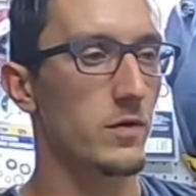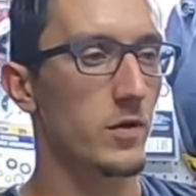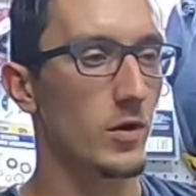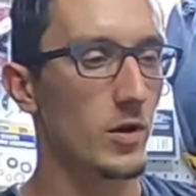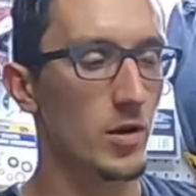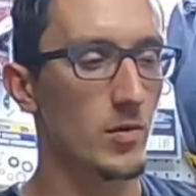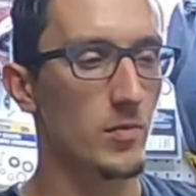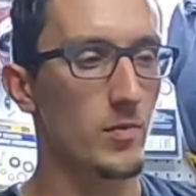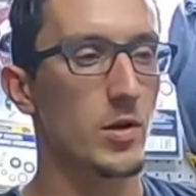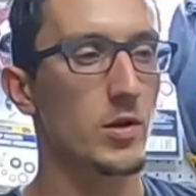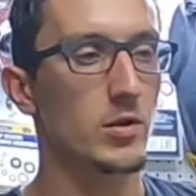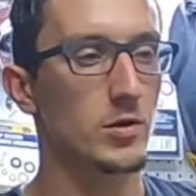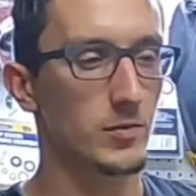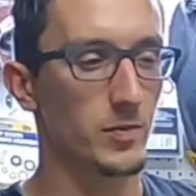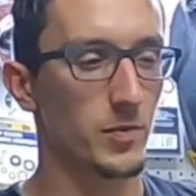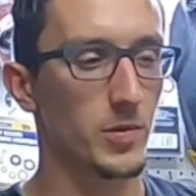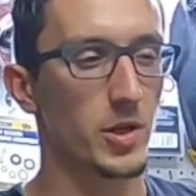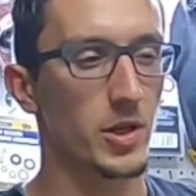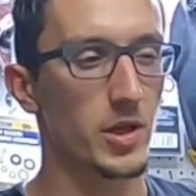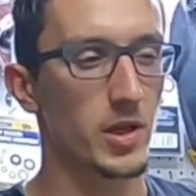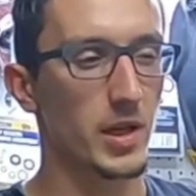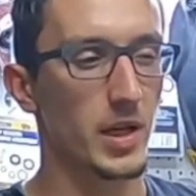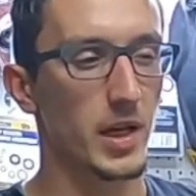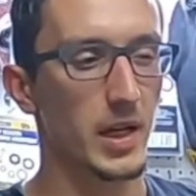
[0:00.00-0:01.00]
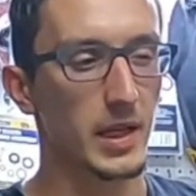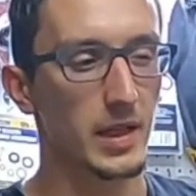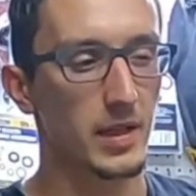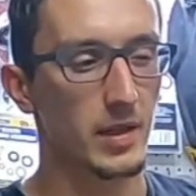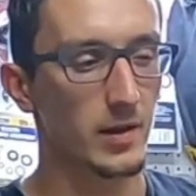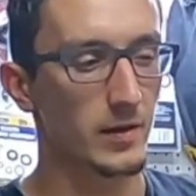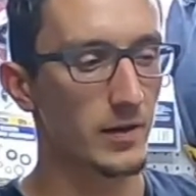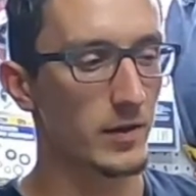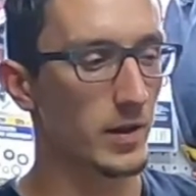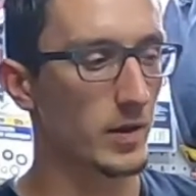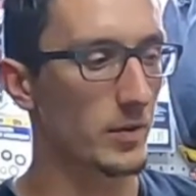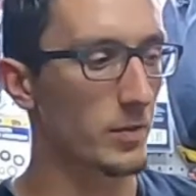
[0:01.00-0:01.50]
the most part, I
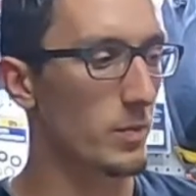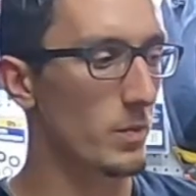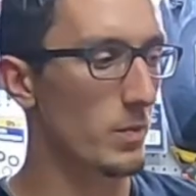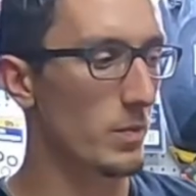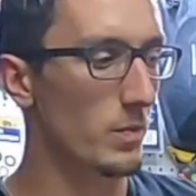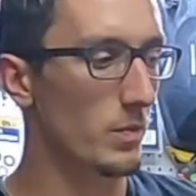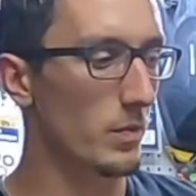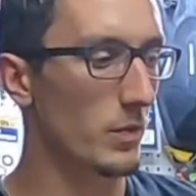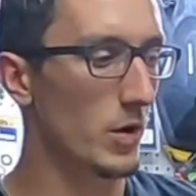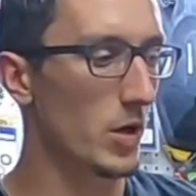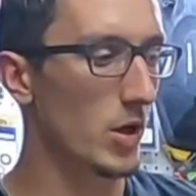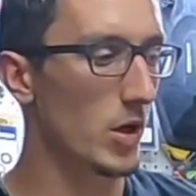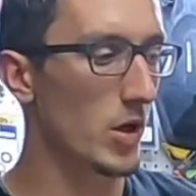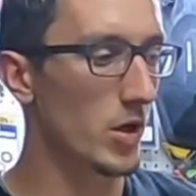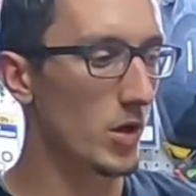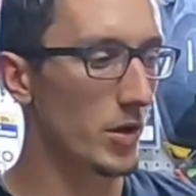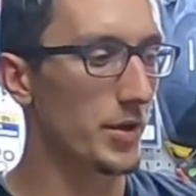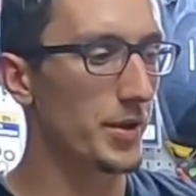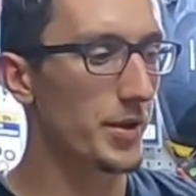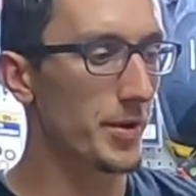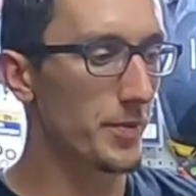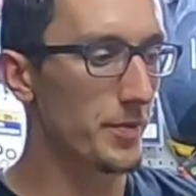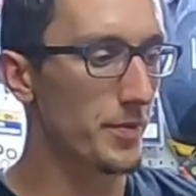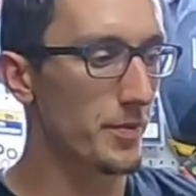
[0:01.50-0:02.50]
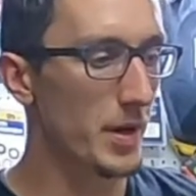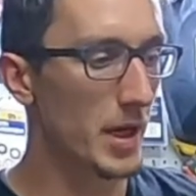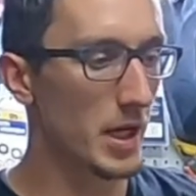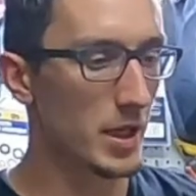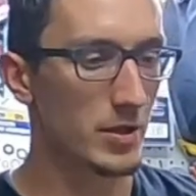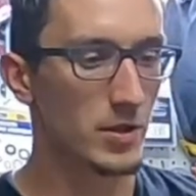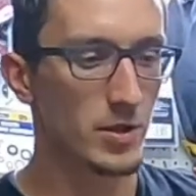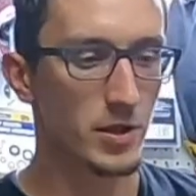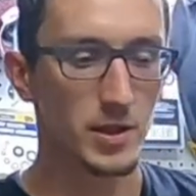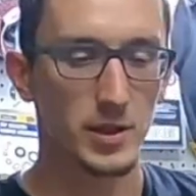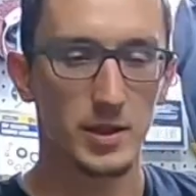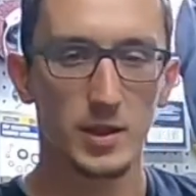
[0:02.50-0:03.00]
covered all the
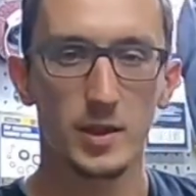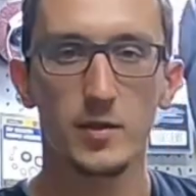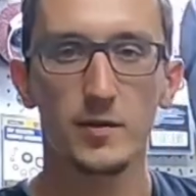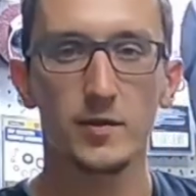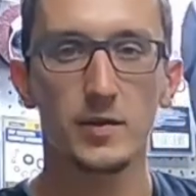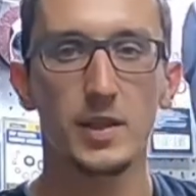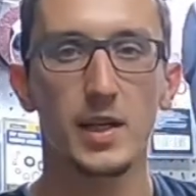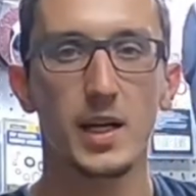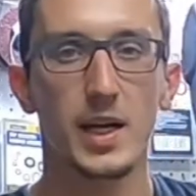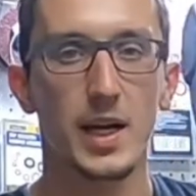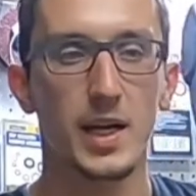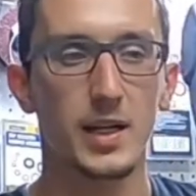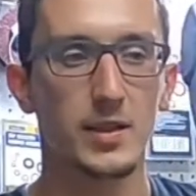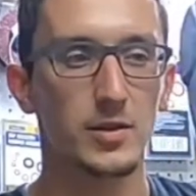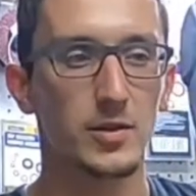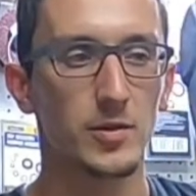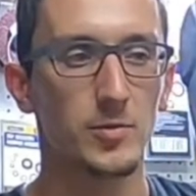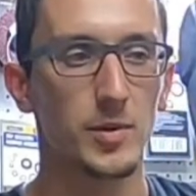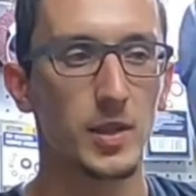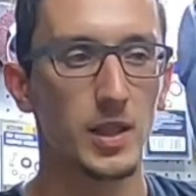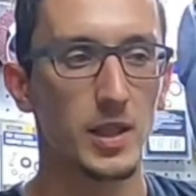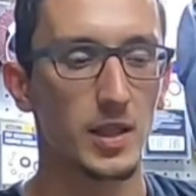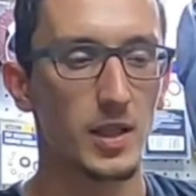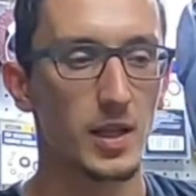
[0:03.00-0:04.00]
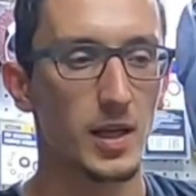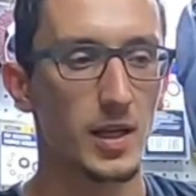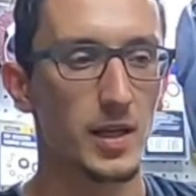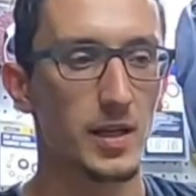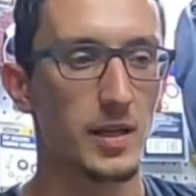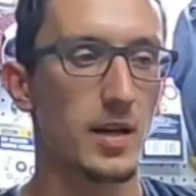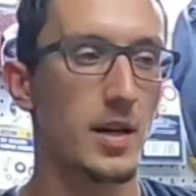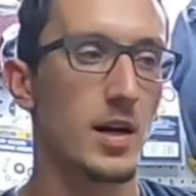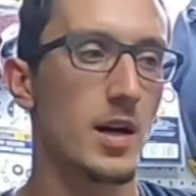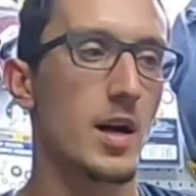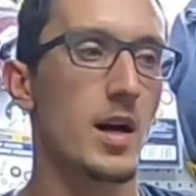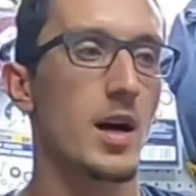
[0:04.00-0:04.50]
major stuff that had to be
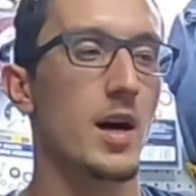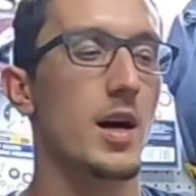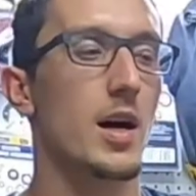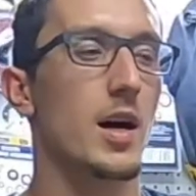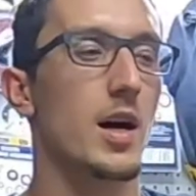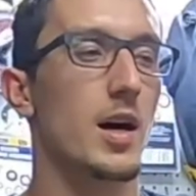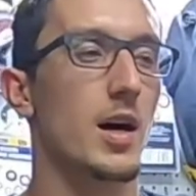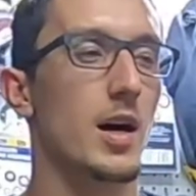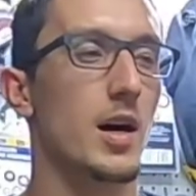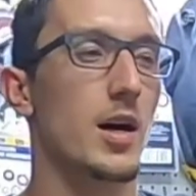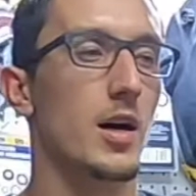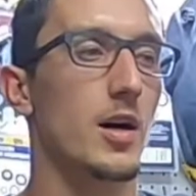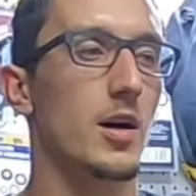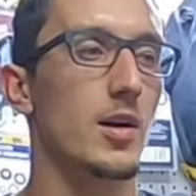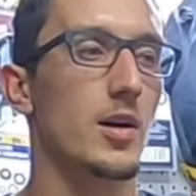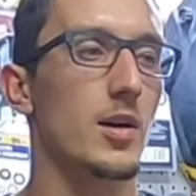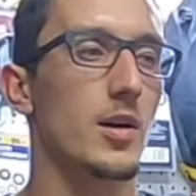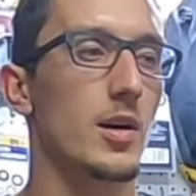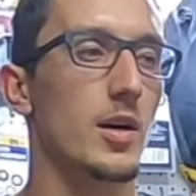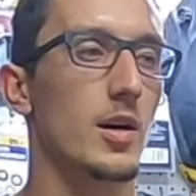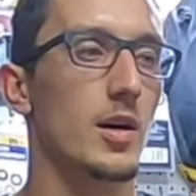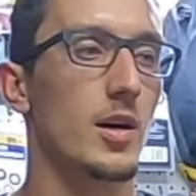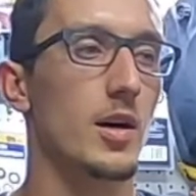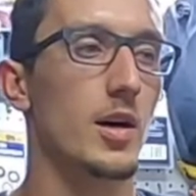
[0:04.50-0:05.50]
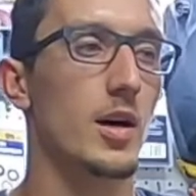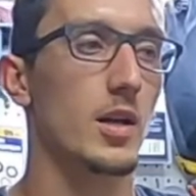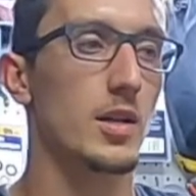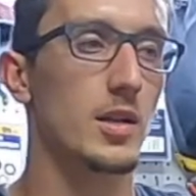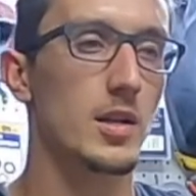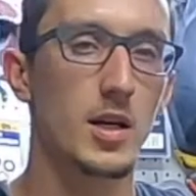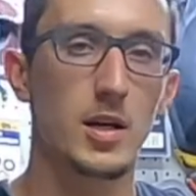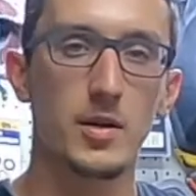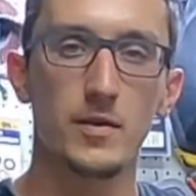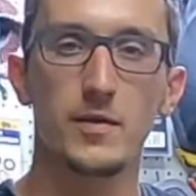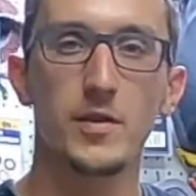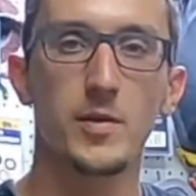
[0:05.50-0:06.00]
done. A
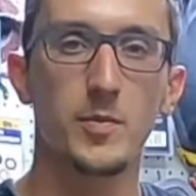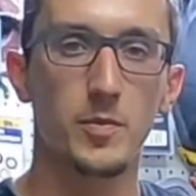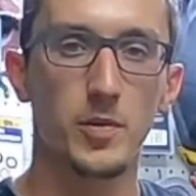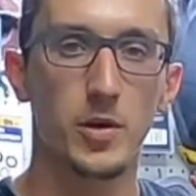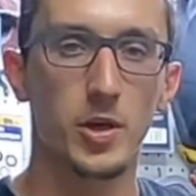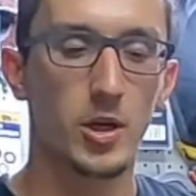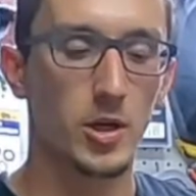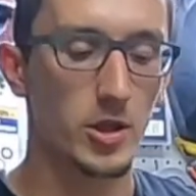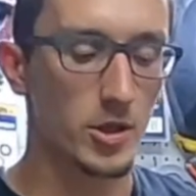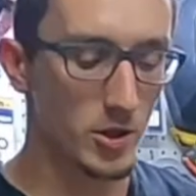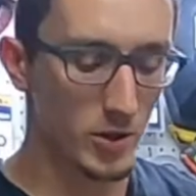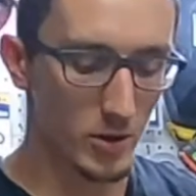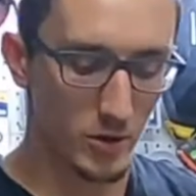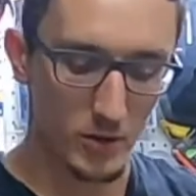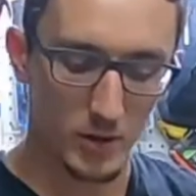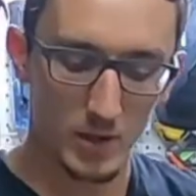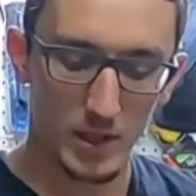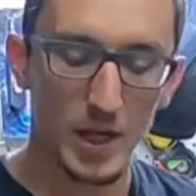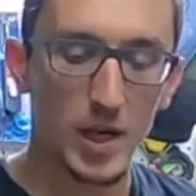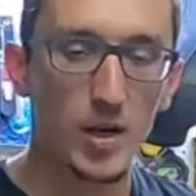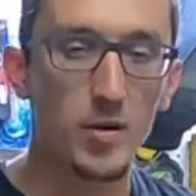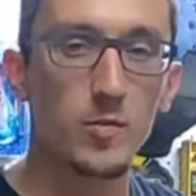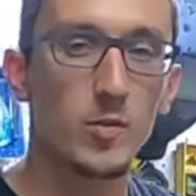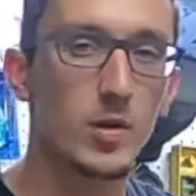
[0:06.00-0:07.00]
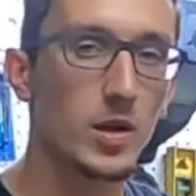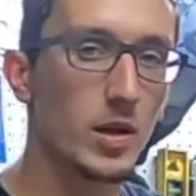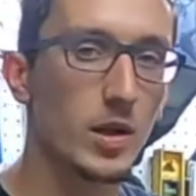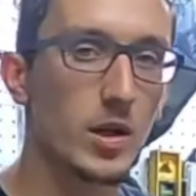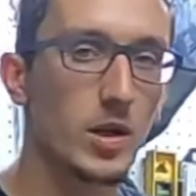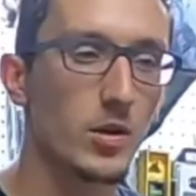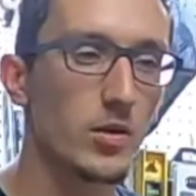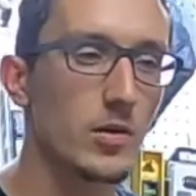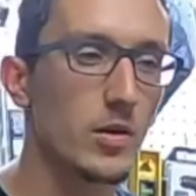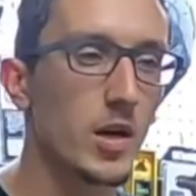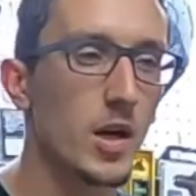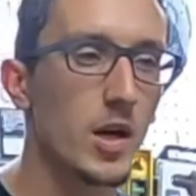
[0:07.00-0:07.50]
lot of the parts are down
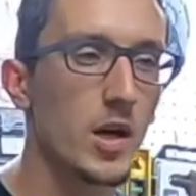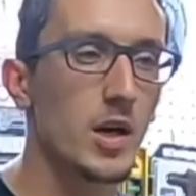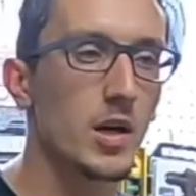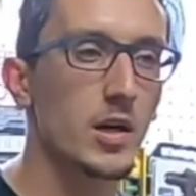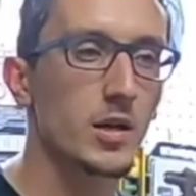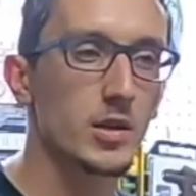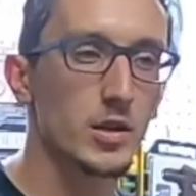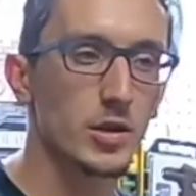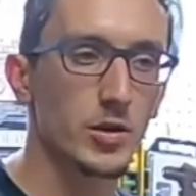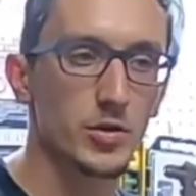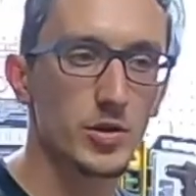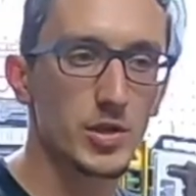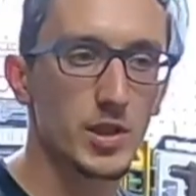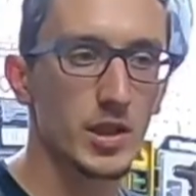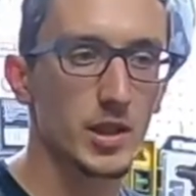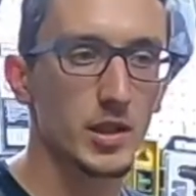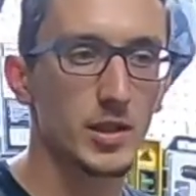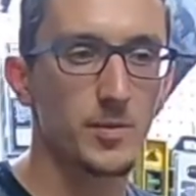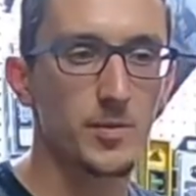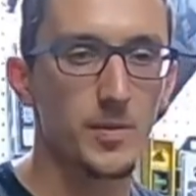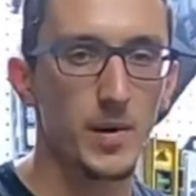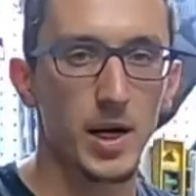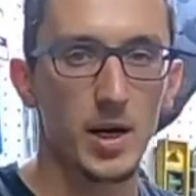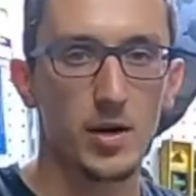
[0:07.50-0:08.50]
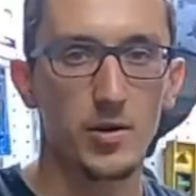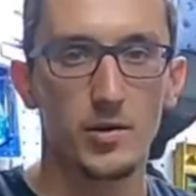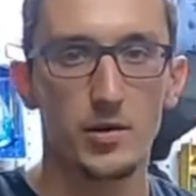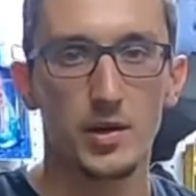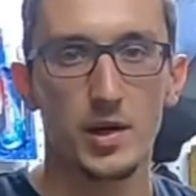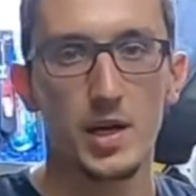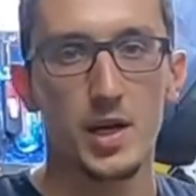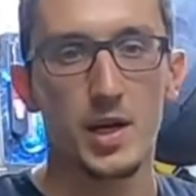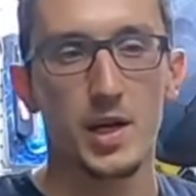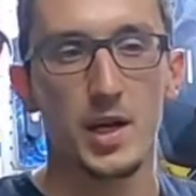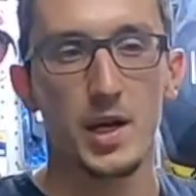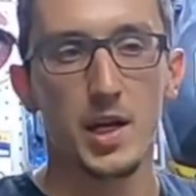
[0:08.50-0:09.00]
below. Go check them out.
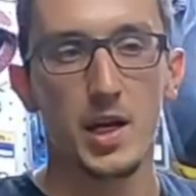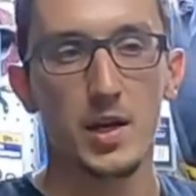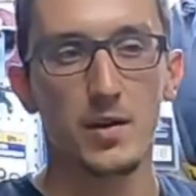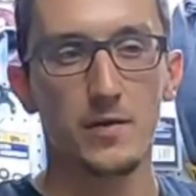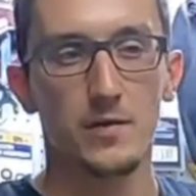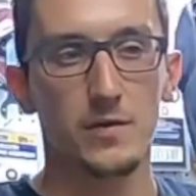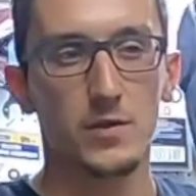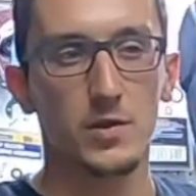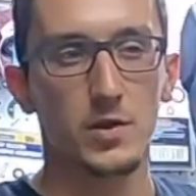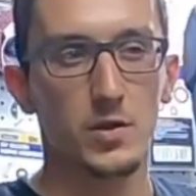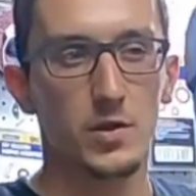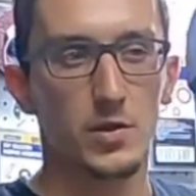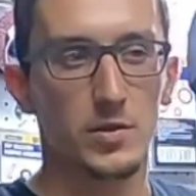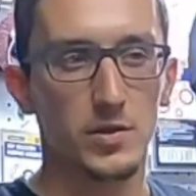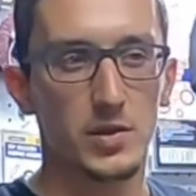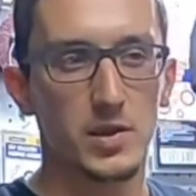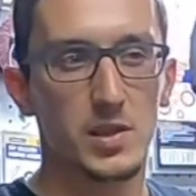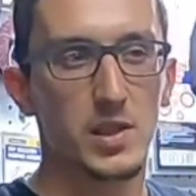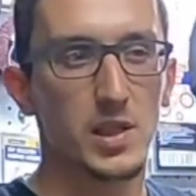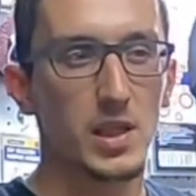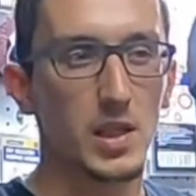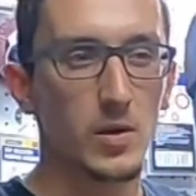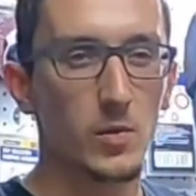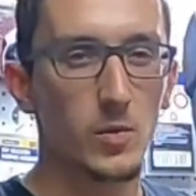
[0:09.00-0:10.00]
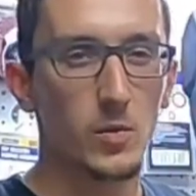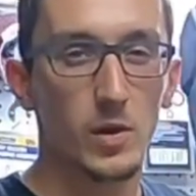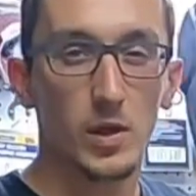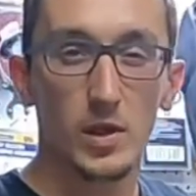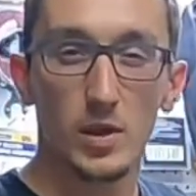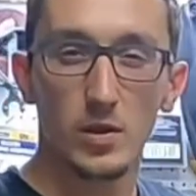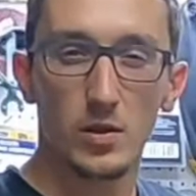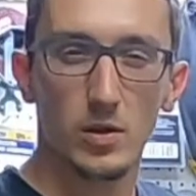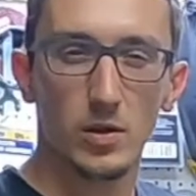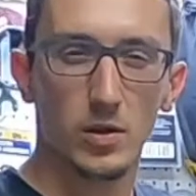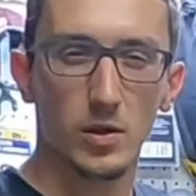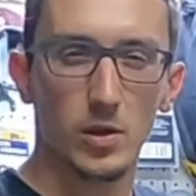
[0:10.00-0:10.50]
If you don't see what
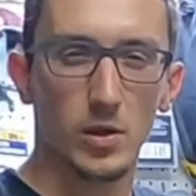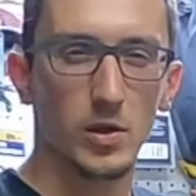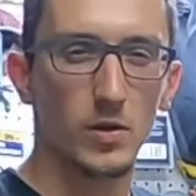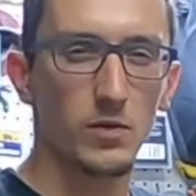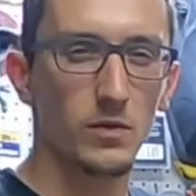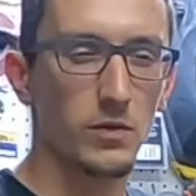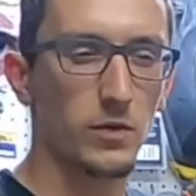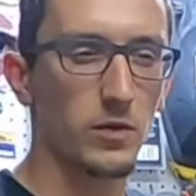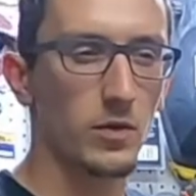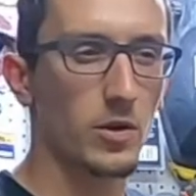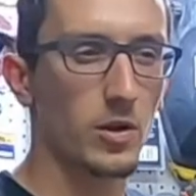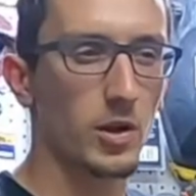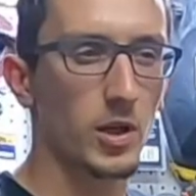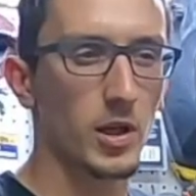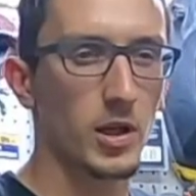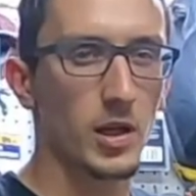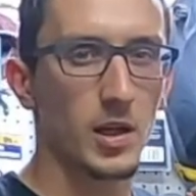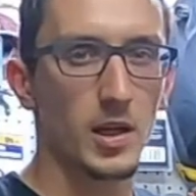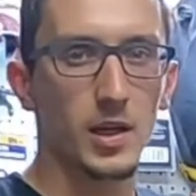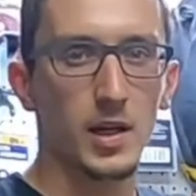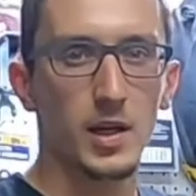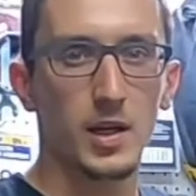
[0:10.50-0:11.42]
you're looking for,